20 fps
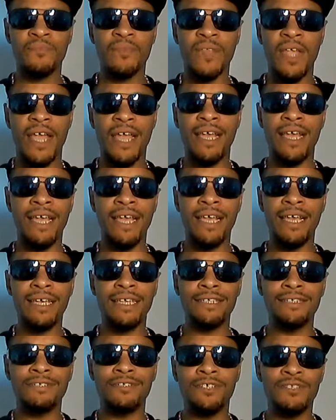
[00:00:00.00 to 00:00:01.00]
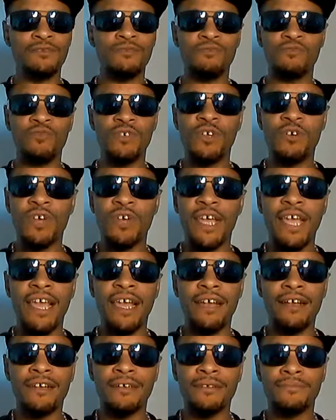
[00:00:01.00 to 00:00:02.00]
and we don't
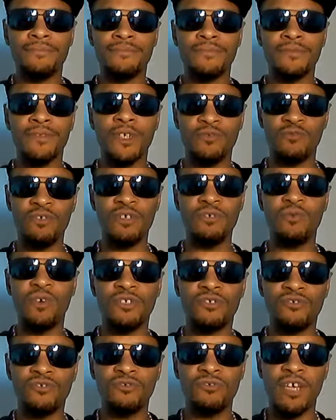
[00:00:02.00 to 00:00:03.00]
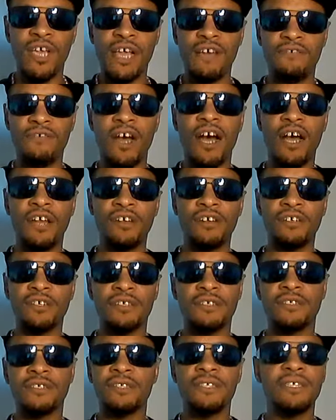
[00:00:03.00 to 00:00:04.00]
care because we want you to have honor.
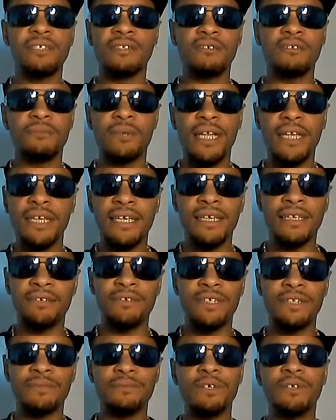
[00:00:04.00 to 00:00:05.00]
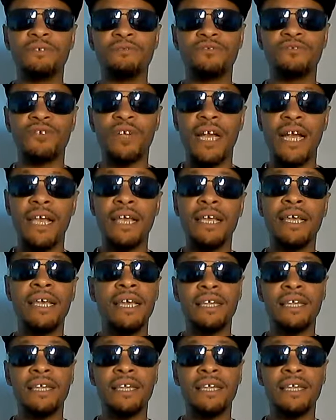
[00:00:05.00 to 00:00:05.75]
And nobody ain't going to, don't even try.